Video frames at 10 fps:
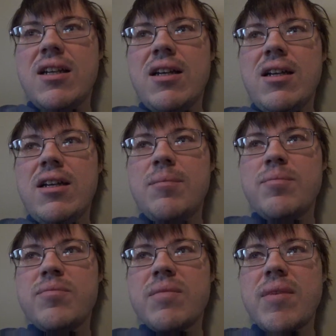
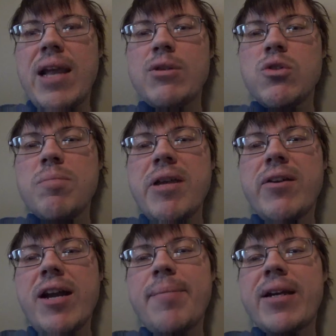Um, I was with my
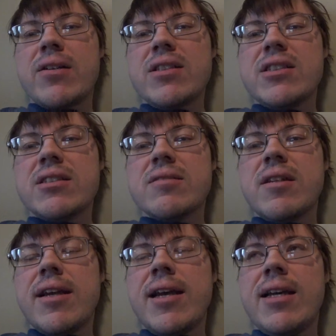grandparents
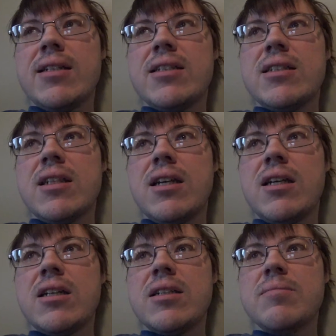at.
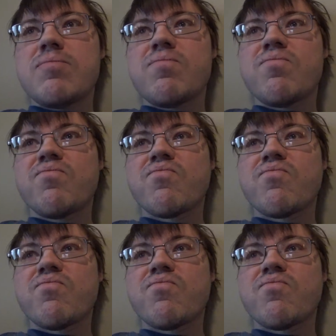Um,